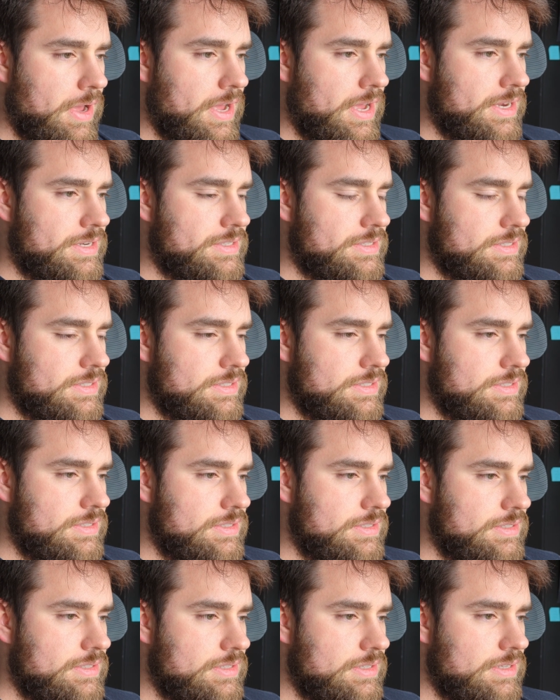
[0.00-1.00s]
but
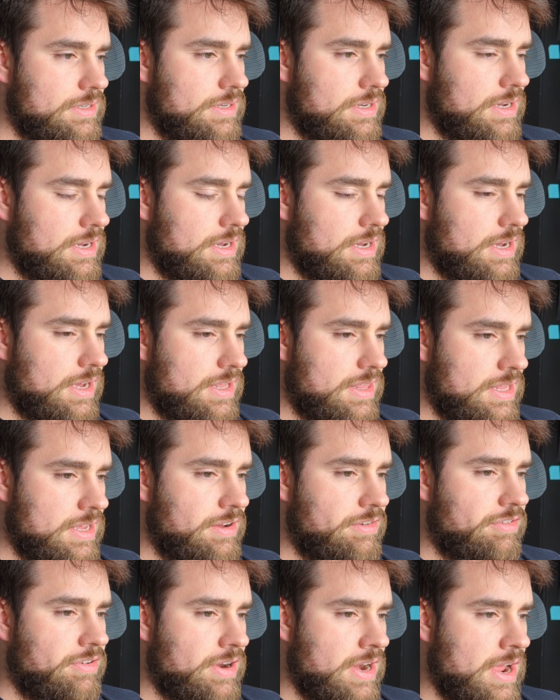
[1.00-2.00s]
I
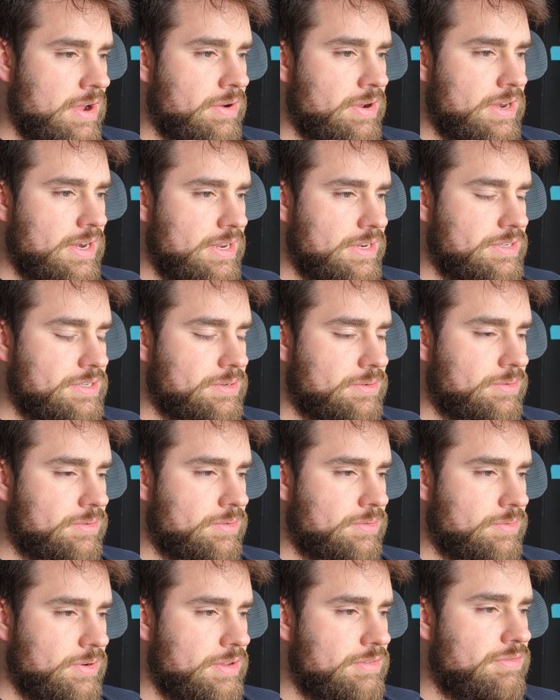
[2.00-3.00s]
think for now I need
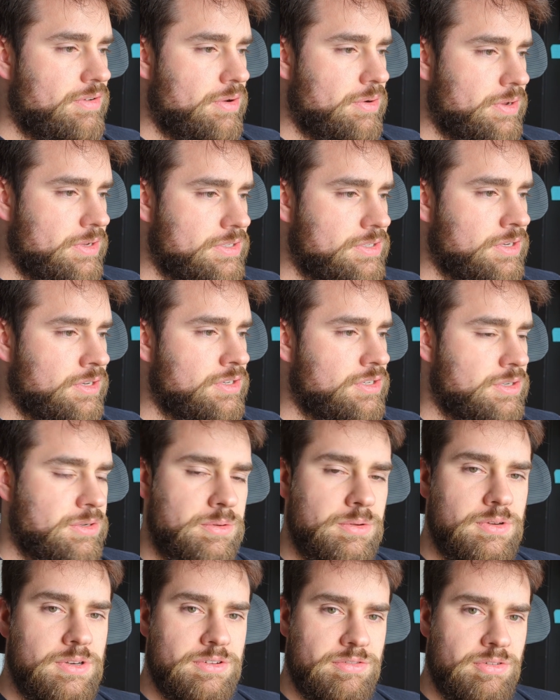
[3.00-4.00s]
to refocus
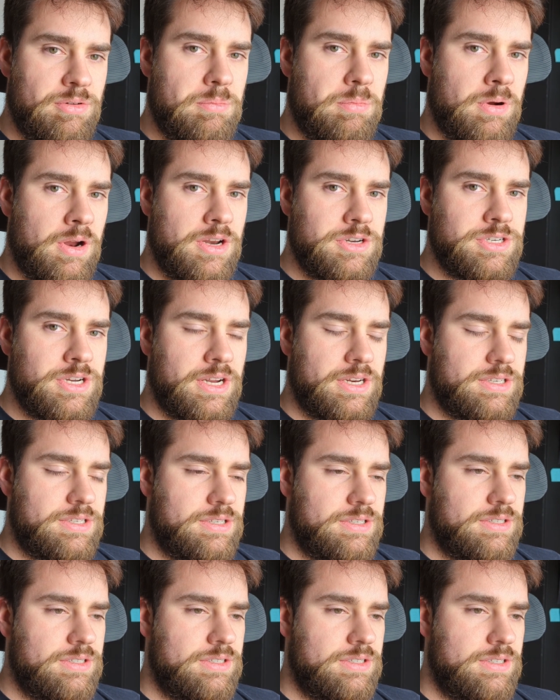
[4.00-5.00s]
onto a different
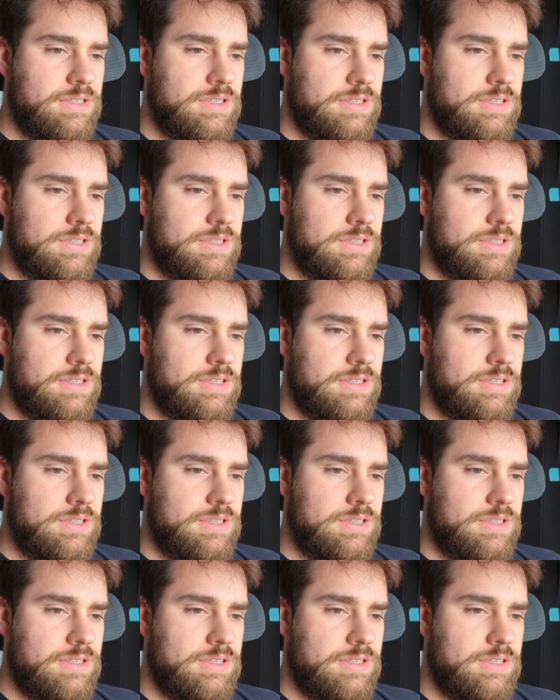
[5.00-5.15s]
project